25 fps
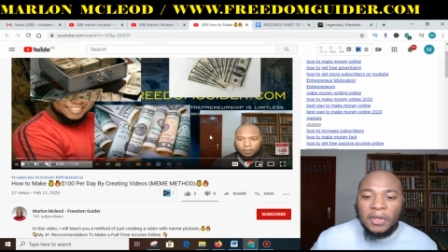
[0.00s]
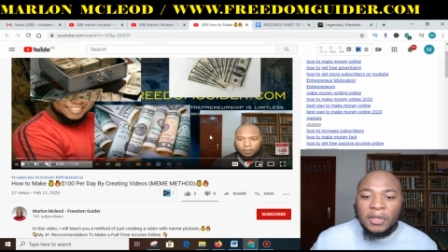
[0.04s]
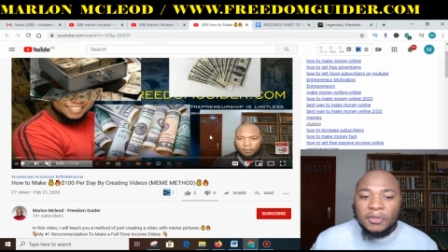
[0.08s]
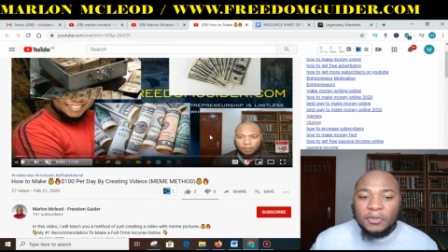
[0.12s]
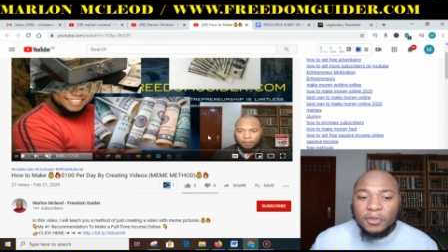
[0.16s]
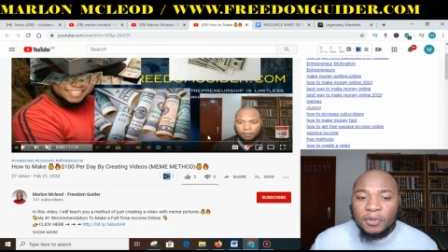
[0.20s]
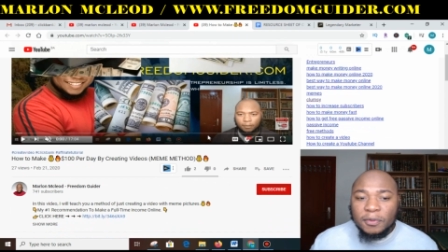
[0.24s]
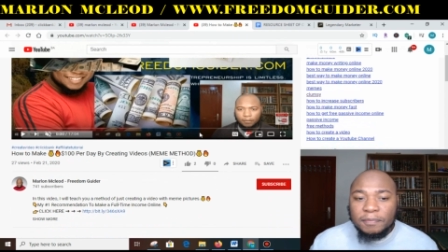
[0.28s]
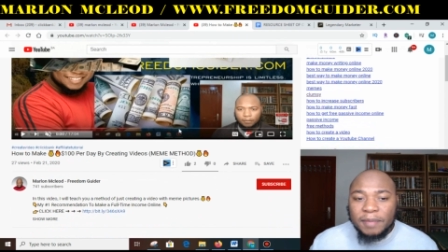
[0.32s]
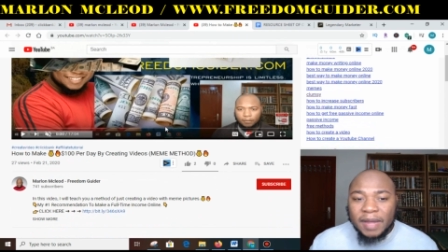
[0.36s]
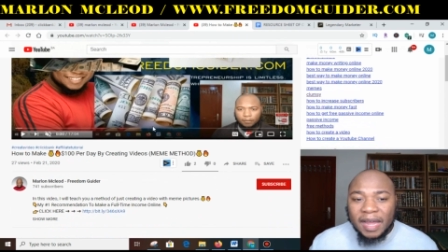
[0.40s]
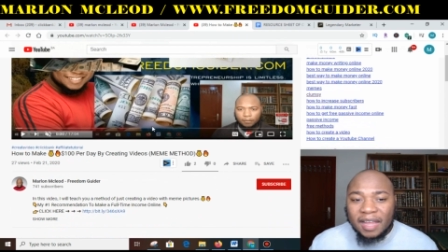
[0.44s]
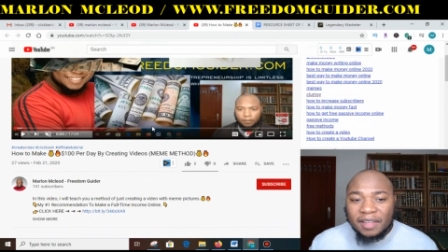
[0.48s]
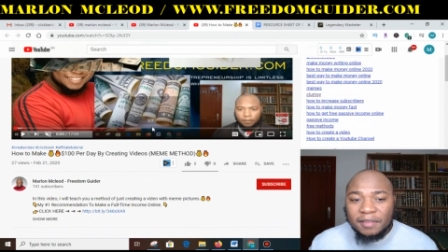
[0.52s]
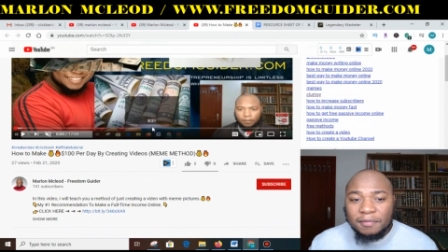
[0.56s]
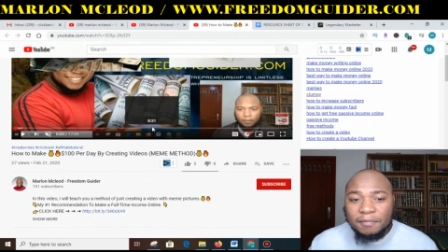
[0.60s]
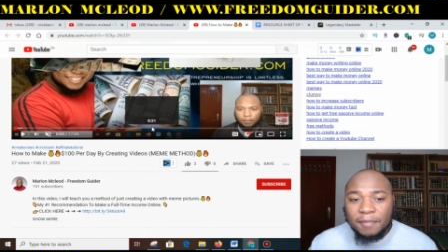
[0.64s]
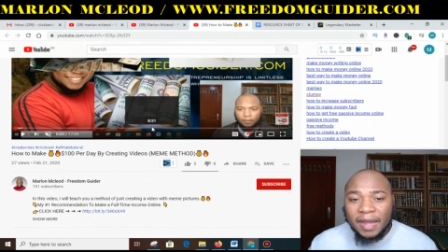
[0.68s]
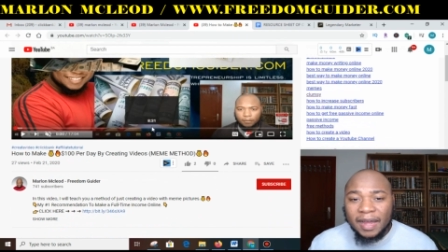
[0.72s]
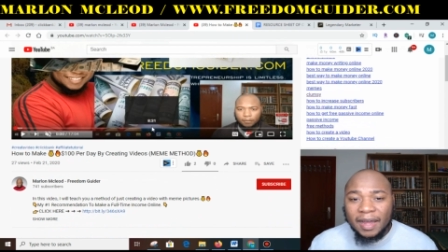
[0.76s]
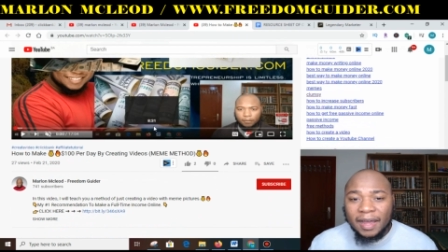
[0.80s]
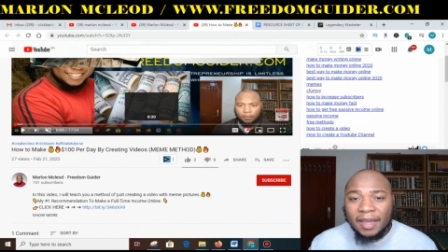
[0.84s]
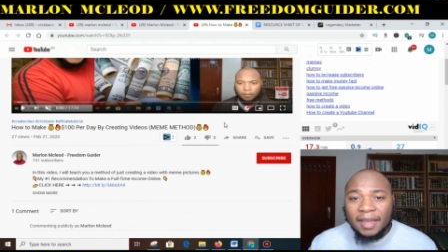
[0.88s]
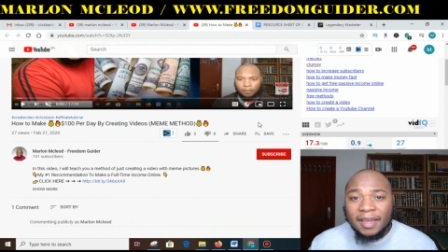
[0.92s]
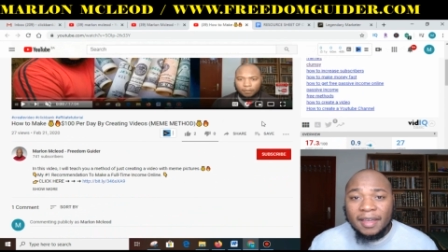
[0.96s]
So pass
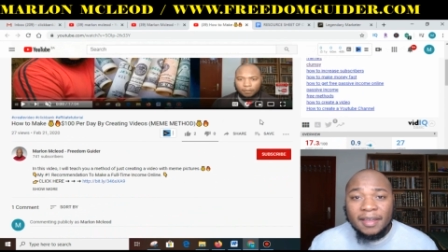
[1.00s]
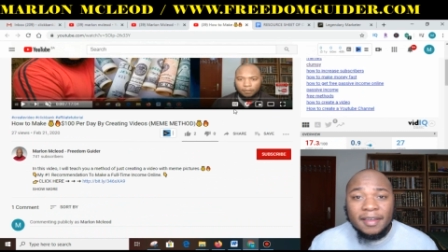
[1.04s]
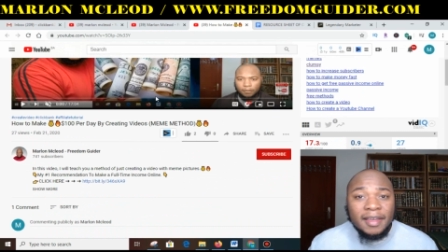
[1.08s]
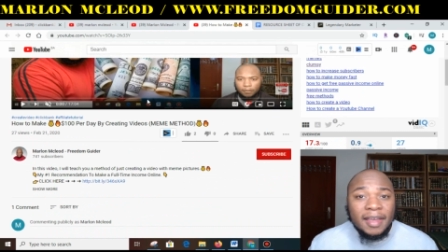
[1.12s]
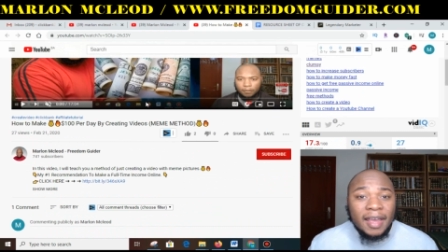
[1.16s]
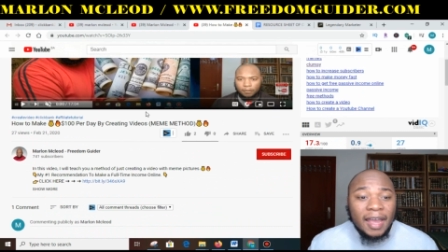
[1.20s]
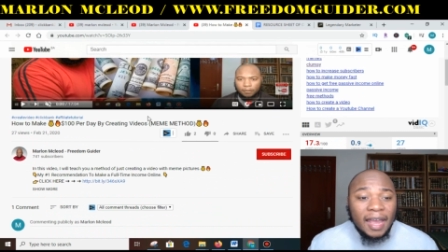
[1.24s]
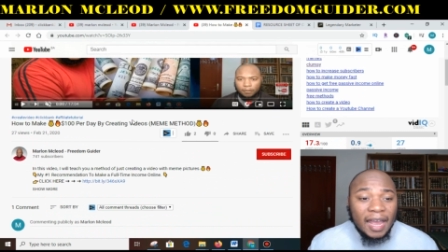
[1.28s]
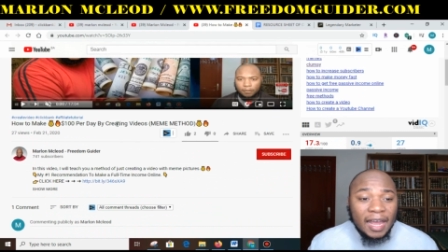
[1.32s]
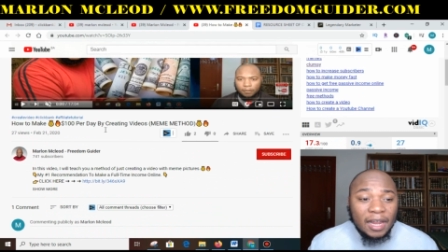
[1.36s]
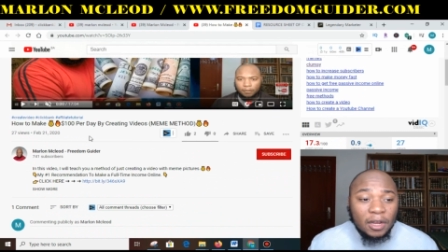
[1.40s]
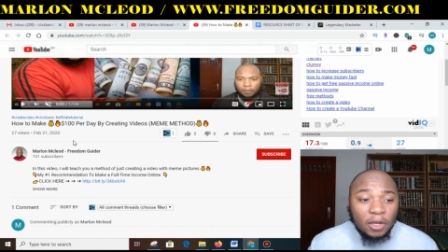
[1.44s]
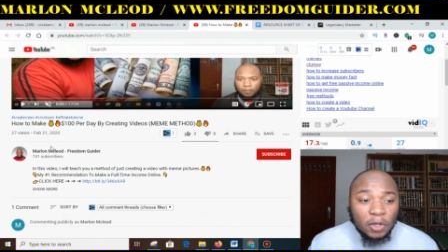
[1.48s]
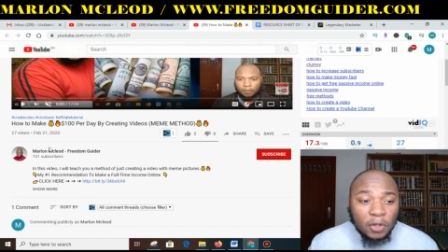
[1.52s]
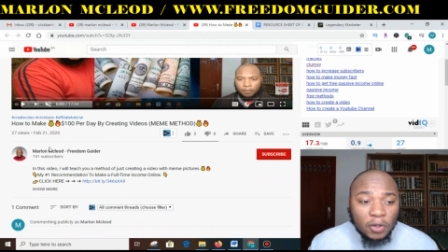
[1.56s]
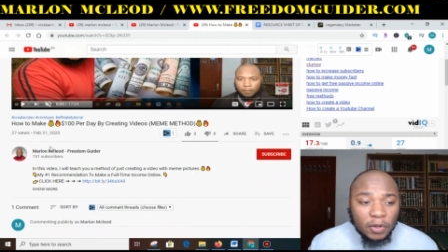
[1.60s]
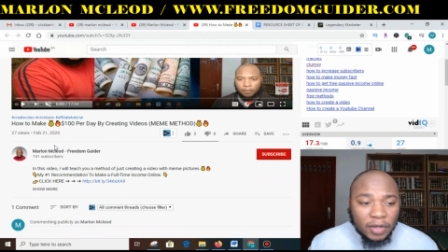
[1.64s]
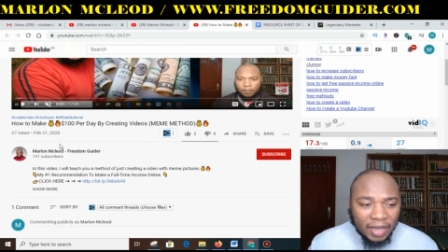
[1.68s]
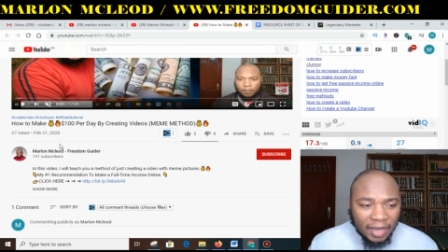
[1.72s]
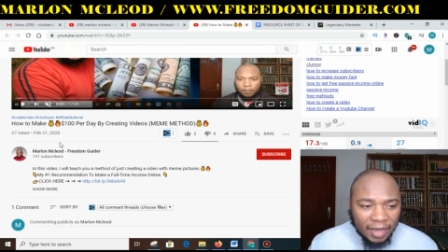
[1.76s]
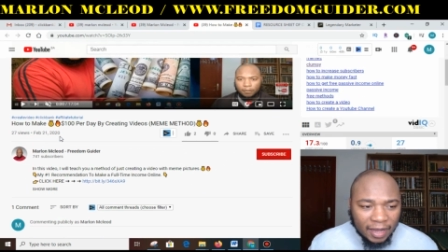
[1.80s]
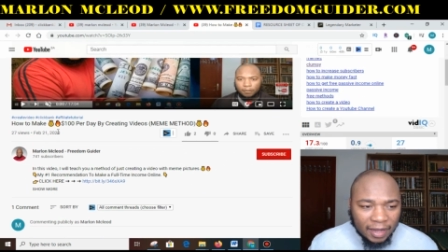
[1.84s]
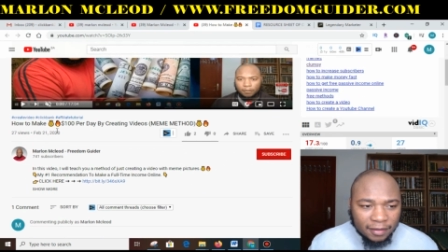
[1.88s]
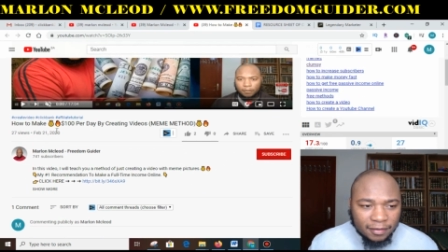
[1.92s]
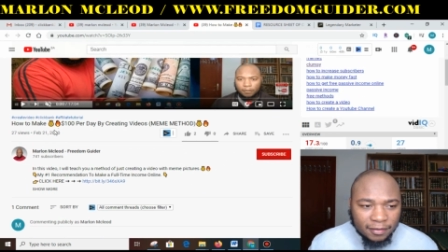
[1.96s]
by and
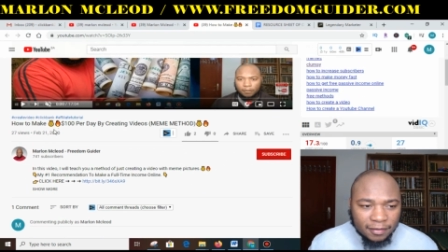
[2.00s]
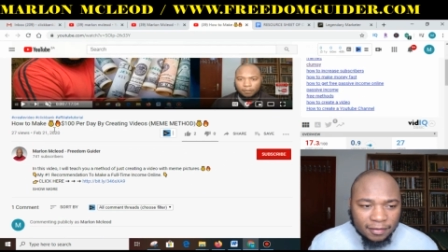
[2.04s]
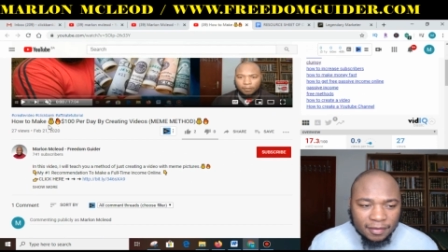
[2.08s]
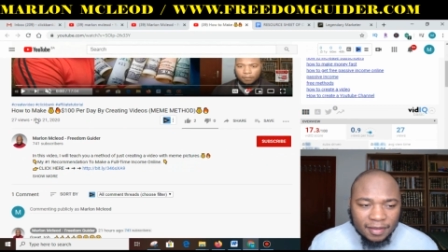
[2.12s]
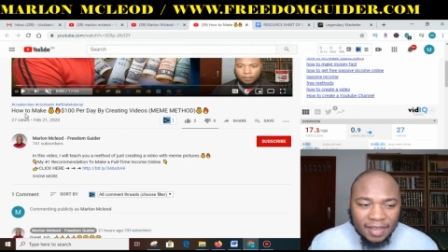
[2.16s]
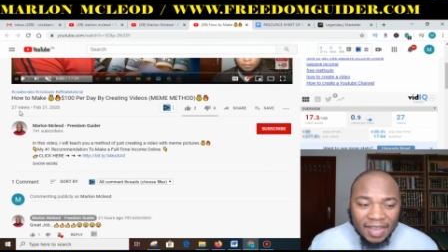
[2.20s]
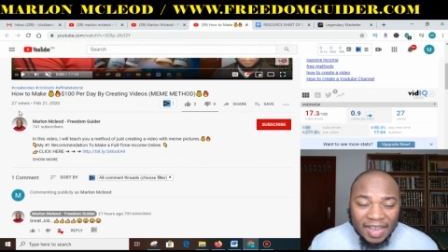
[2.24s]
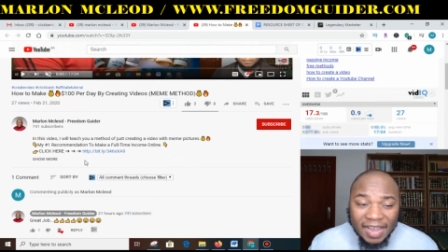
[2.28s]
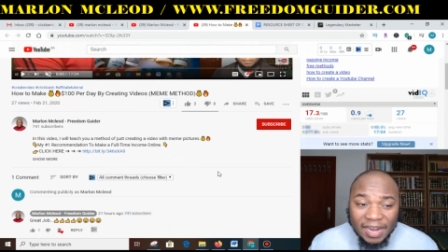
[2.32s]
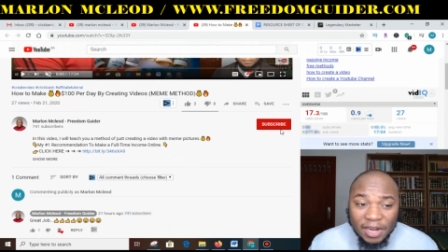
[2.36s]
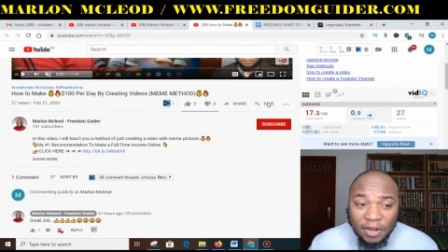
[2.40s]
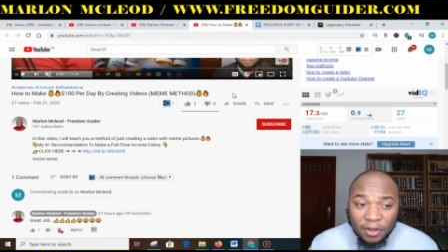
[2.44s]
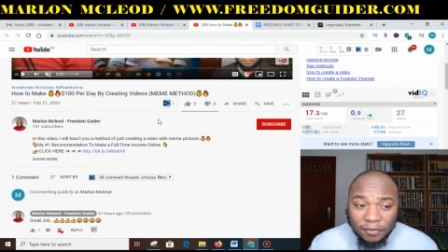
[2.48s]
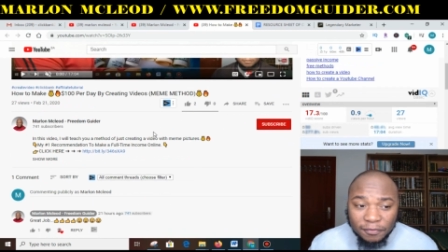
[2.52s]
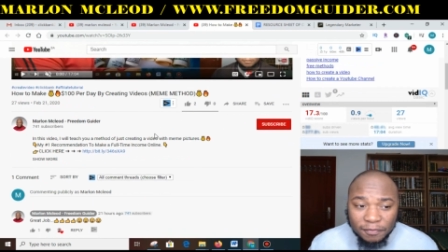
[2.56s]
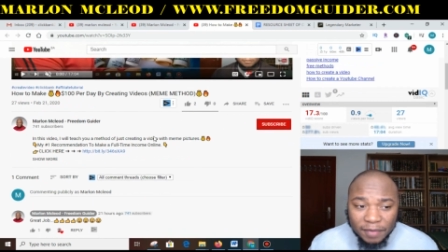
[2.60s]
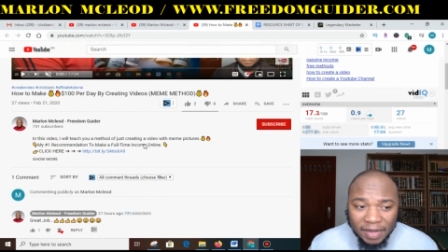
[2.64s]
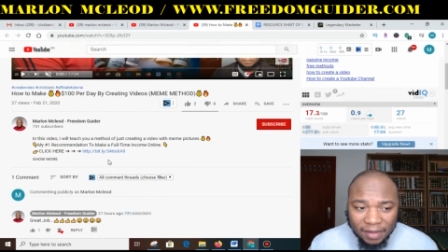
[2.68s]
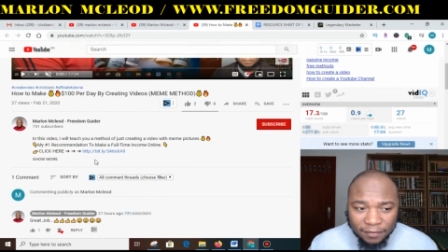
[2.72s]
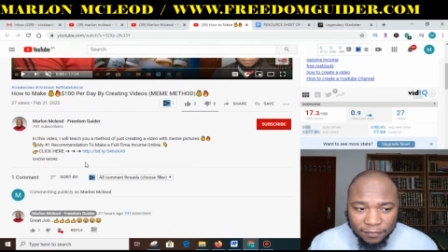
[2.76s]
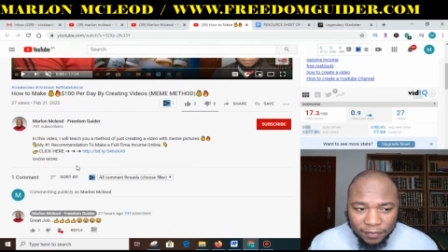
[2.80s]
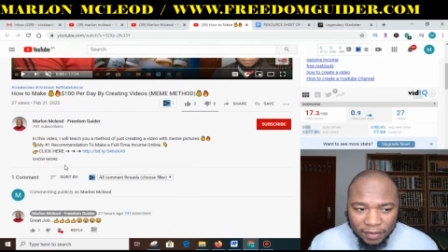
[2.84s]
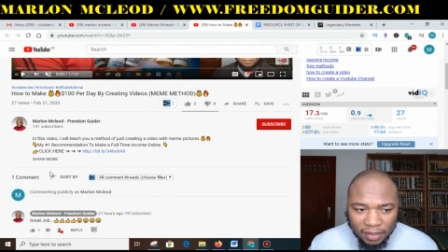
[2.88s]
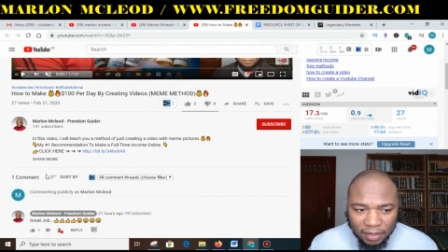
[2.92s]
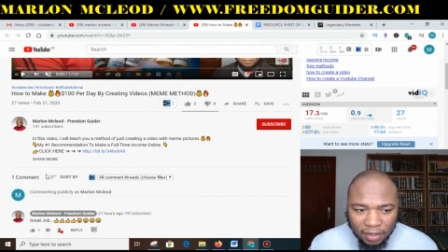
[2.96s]
look at any of
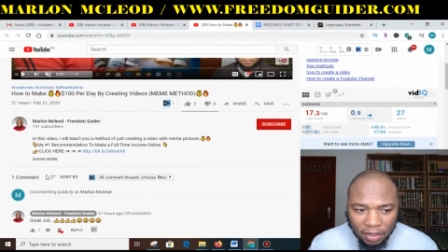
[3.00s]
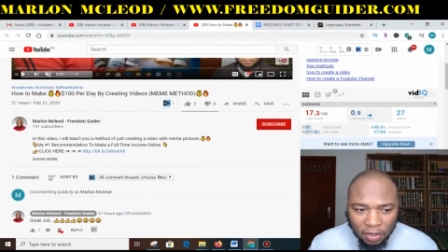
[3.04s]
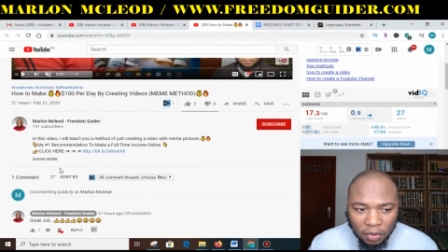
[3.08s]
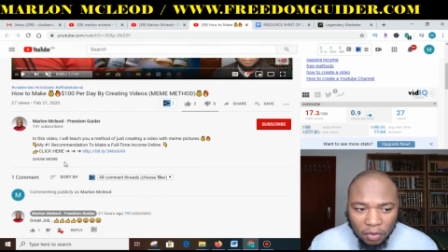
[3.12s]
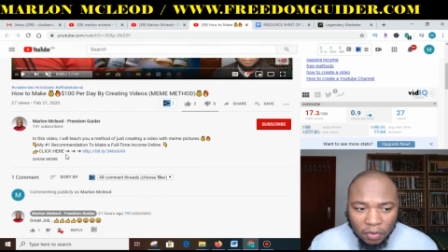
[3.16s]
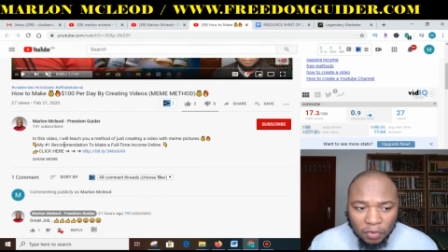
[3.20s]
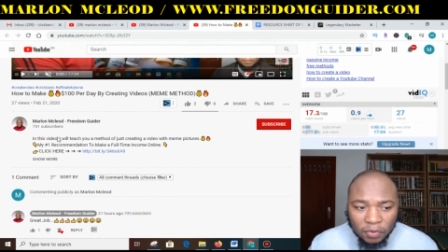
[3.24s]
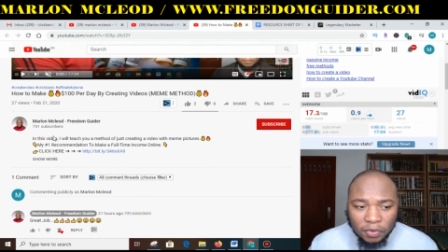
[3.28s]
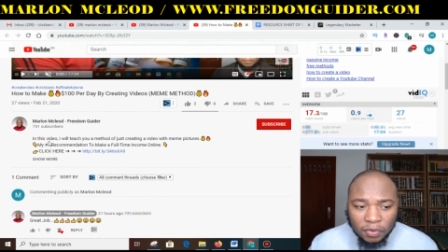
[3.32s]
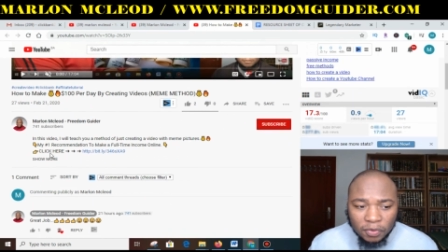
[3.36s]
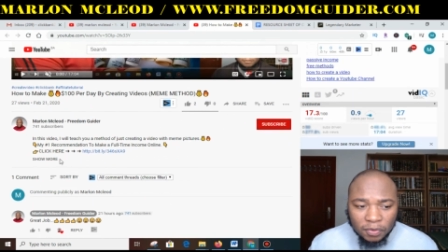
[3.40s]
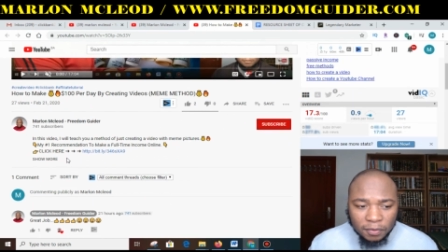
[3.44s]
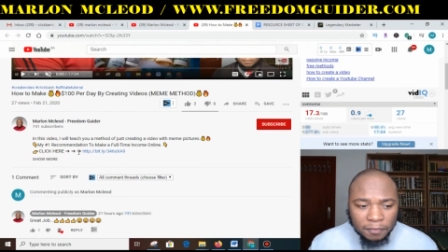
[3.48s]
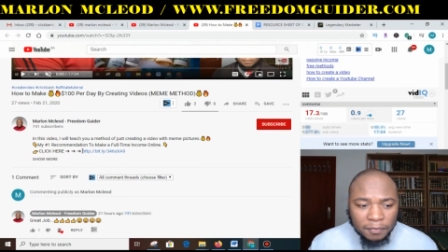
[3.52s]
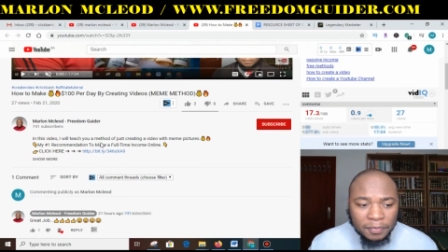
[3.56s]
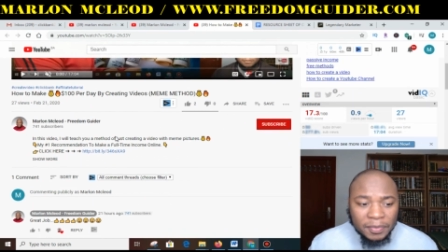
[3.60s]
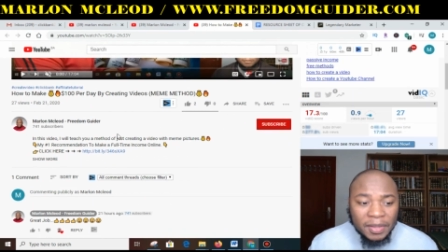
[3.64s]
my videos.